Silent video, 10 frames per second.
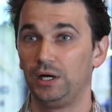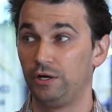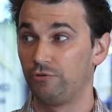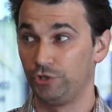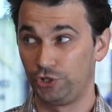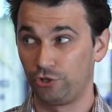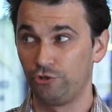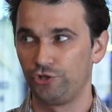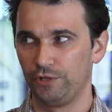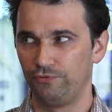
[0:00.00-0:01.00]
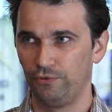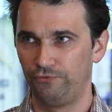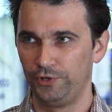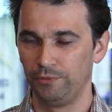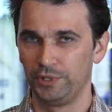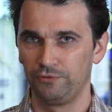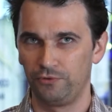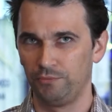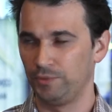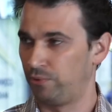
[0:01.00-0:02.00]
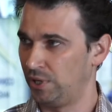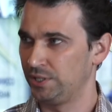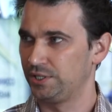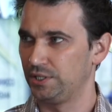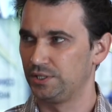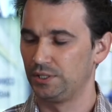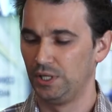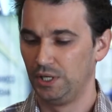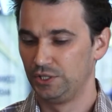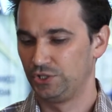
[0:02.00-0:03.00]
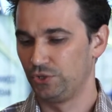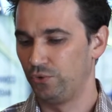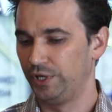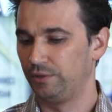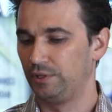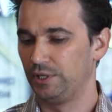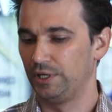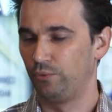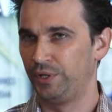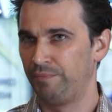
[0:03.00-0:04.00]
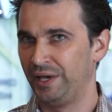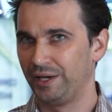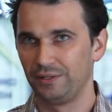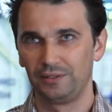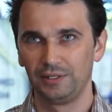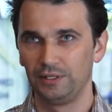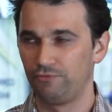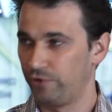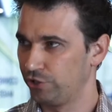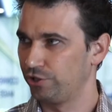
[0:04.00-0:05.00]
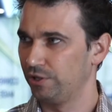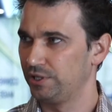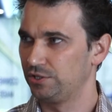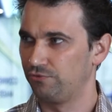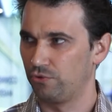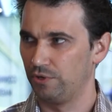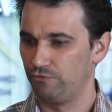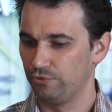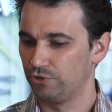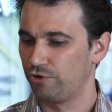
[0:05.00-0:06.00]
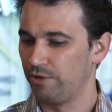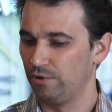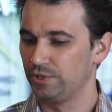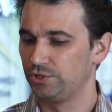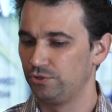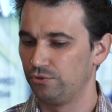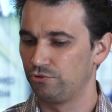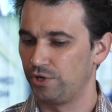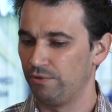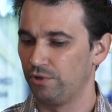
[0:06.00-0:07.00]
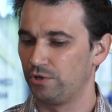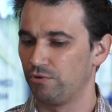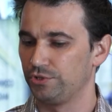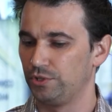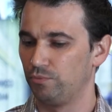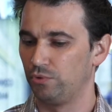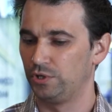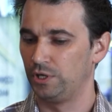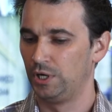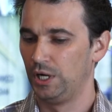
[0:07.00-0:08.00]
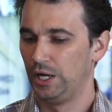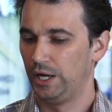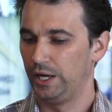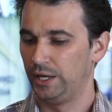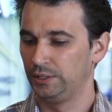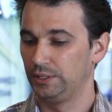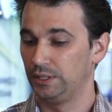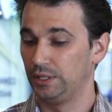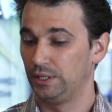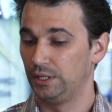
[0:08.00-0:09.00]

research and fulfillment from the process. So we make it frictionless for the travelers to travel across the border. And the